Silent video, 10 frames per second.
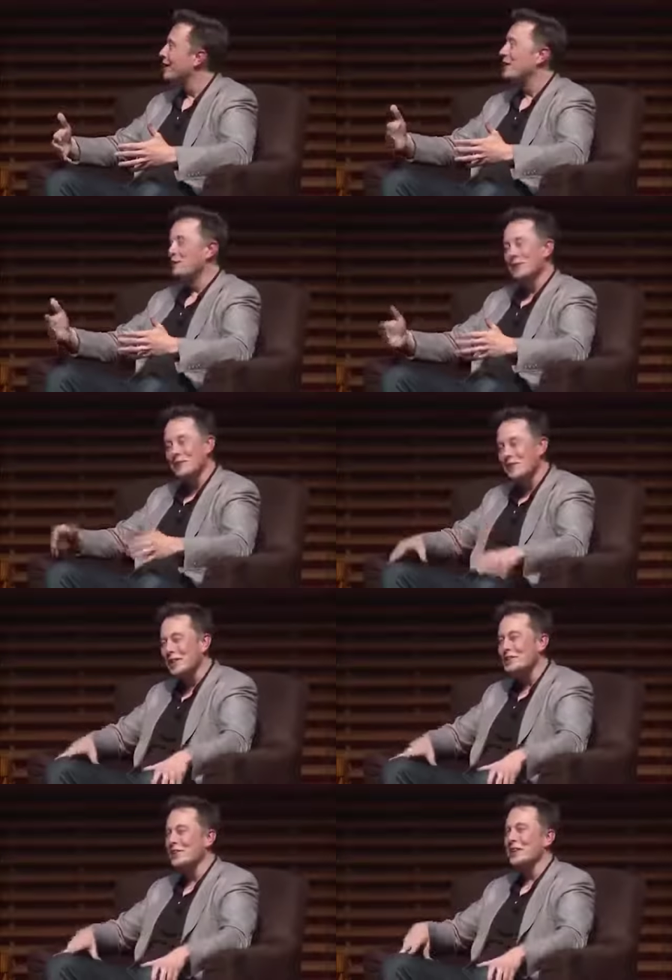that be the money
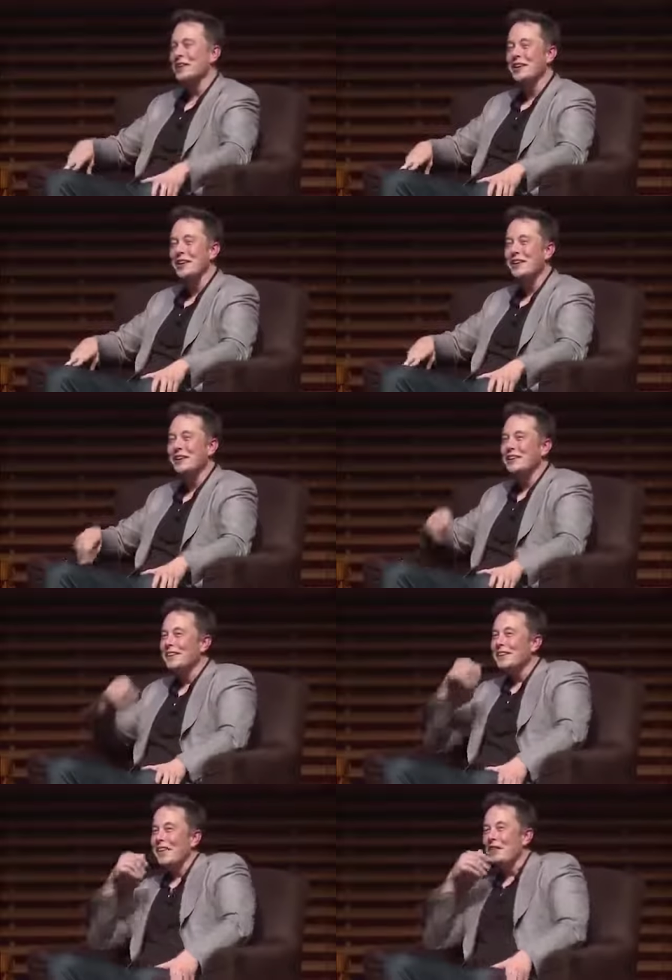shot. Yeah, yeah.
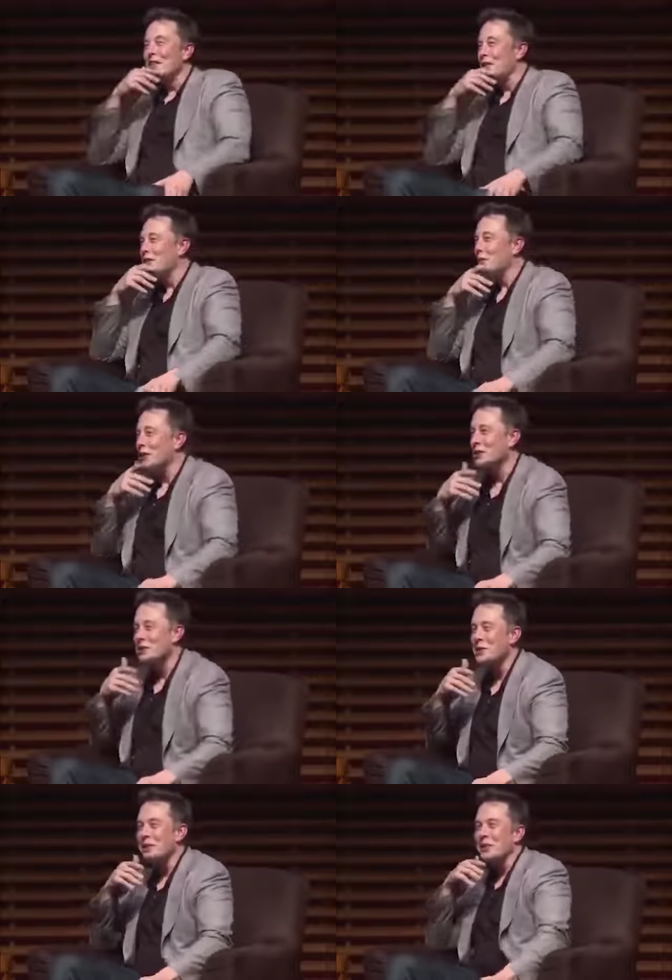I'm, never, I'm, never, quite
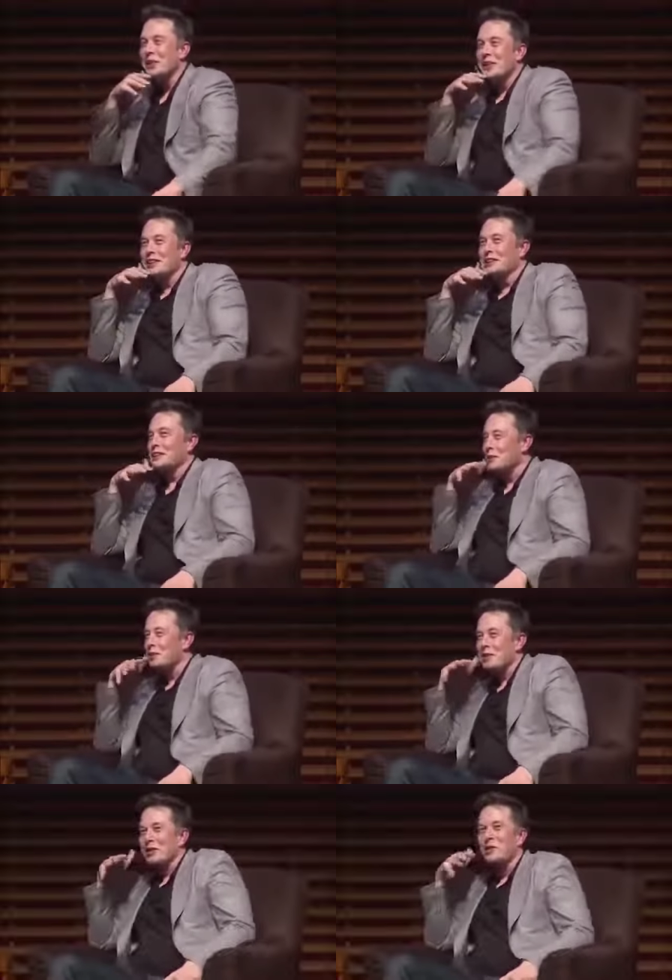sure whether that's a sort
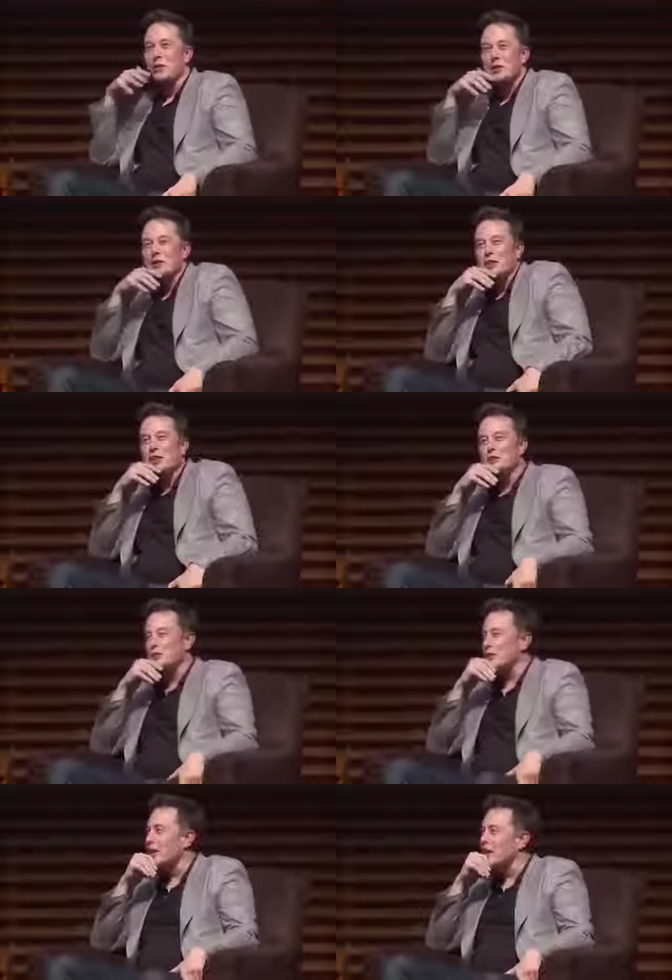of a, a word you can use or
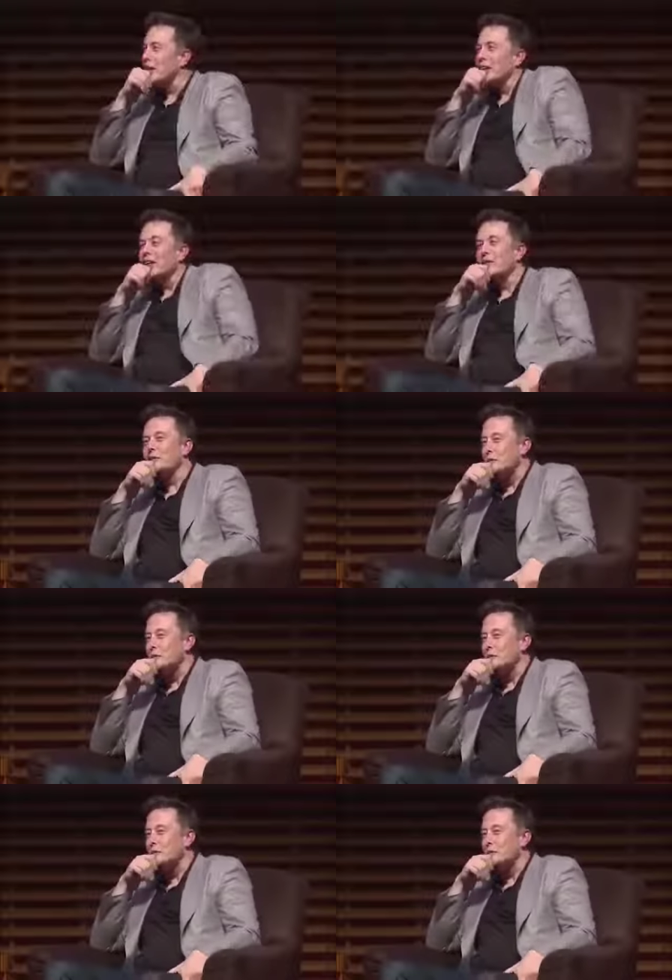not. Um,